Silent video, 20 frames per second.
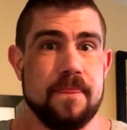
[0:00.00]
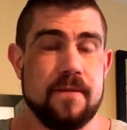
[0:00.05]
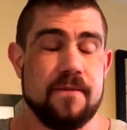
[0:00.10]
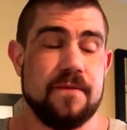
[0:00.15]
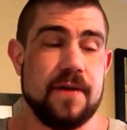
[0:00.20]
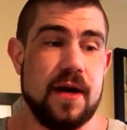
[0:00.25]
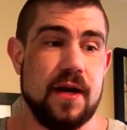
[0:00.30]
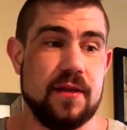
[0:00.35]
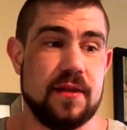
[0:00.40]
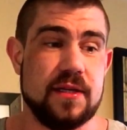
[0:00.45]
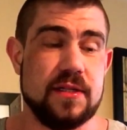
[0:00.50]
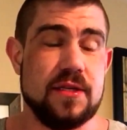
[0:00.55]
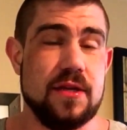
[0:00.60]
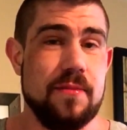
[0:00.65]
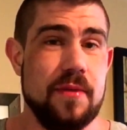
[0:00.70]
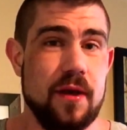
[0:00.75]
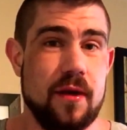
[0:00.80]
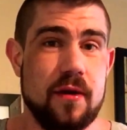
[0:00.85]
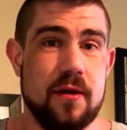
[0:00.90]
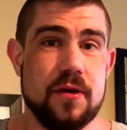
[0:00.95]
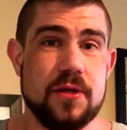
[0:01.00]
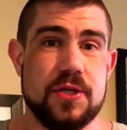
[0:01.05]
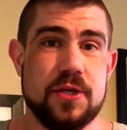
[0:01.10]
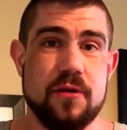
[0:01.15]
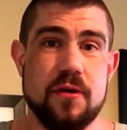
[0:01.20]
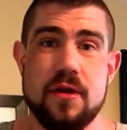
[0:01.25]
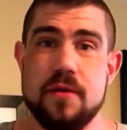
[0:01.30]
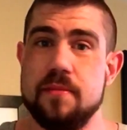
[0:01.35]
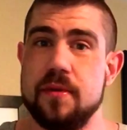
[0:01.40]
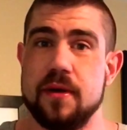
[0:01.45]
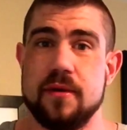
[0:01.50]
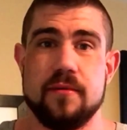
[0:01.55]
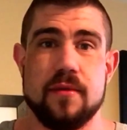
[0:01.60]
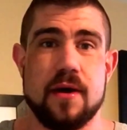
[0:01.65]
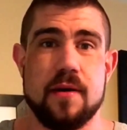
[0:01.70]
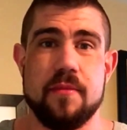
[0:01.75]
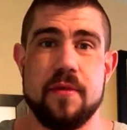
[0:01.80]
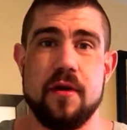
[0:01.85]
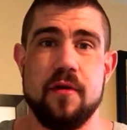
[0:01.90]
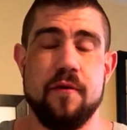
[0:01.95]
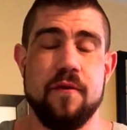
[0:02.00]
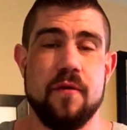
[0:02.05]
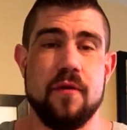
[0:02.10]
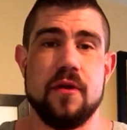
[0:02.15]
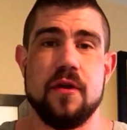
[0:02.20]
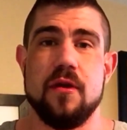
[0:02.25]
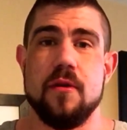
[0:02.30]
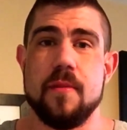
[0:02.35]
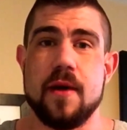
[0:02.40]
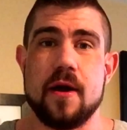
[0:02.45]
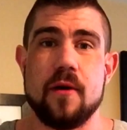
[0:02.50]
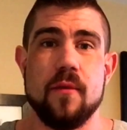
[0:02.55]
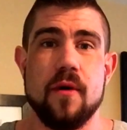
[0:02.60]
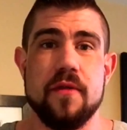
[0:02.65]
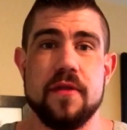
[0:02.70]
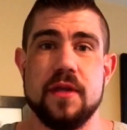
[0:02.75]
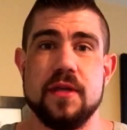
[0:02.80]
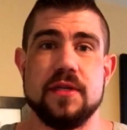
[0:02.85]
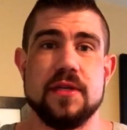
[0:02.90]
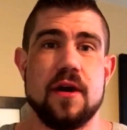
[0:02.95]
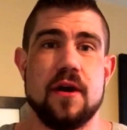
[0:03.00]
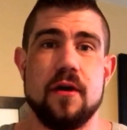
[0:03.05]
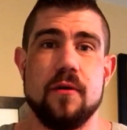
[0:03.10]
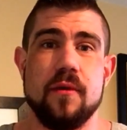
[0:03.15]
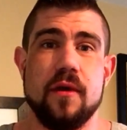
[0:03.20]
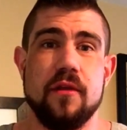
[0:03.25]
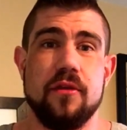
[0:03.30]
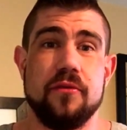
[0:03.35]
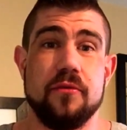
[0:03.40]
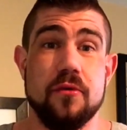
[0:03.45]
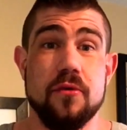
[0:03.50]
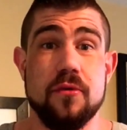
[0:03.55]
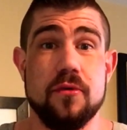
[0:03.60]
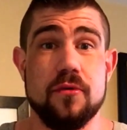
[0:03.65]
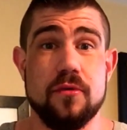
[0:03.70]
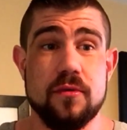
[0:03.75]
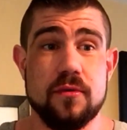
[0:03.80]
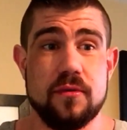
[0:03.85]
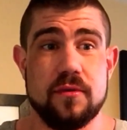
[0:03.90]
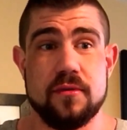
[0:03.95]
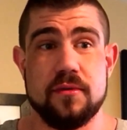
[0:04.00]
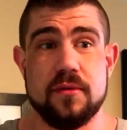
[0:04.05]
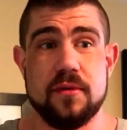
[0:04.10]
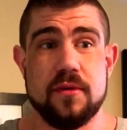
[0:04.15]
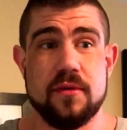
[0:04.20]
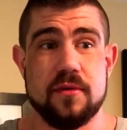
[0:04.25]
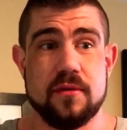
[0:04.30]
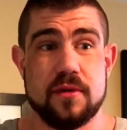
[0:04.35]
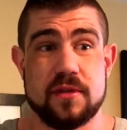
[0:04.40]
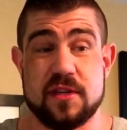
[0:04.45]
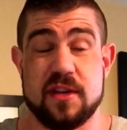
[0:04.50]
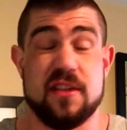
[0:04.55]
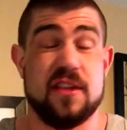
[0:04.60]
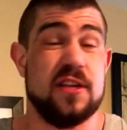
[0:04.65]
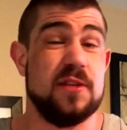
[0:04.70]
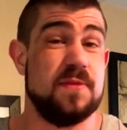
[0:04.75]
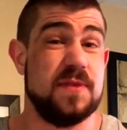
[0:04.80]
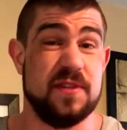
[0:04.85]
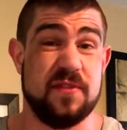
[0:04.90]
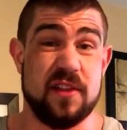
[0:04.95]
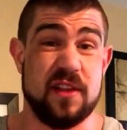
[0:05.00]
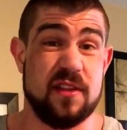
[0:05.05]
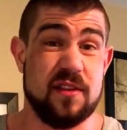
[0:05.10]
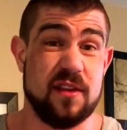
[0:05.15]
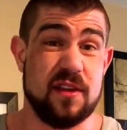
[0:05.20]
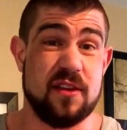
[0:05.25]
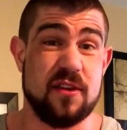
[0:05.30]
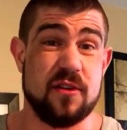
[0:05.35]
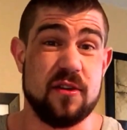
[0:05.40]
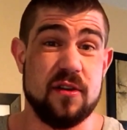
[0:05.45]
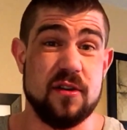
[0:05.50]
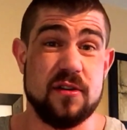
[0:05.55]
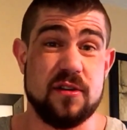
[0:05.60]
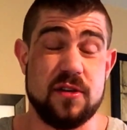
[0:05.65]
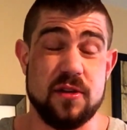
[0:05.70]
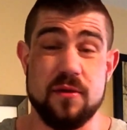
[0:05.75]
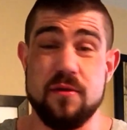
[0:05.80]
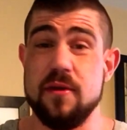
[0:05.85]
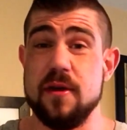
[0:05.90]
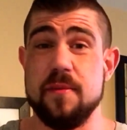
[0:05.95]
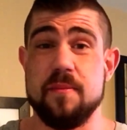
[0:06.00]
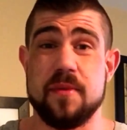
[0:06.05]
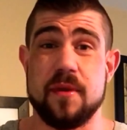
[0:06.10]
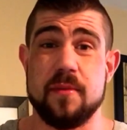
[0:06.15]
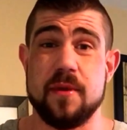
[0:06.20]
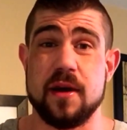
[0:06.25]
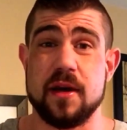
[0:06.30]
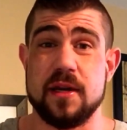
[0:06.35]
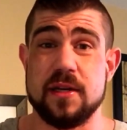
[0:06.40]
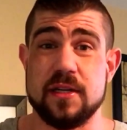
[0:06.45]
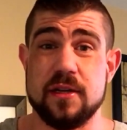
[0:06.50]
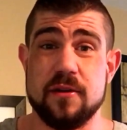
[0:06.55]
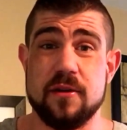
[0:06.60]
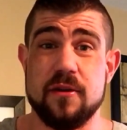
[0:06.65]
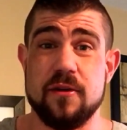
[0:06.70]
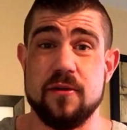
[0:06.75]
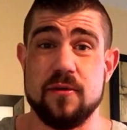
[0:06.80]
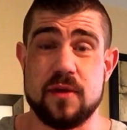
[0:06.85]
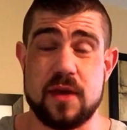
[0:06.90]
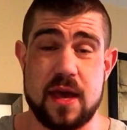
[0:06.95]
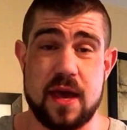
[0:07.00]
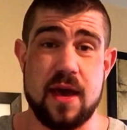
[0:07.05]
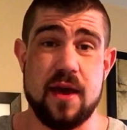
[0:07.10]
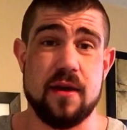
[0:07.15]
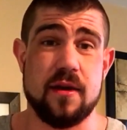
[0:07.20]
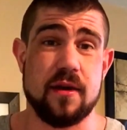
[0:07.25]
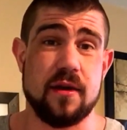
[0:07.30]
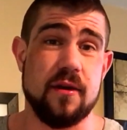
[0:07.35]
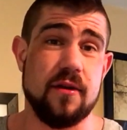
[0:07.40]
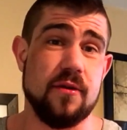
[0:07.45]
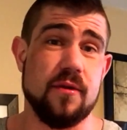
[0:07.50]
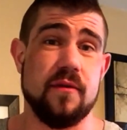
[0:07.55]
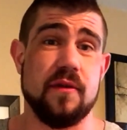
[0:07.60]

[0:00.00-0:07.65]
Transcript: fuck, that's going to be a hard journey, but I'm there for you no matter what the entire way through. It's not that I specifically think you're going to do it, but I'm not going to tell you you can't. I'm going to do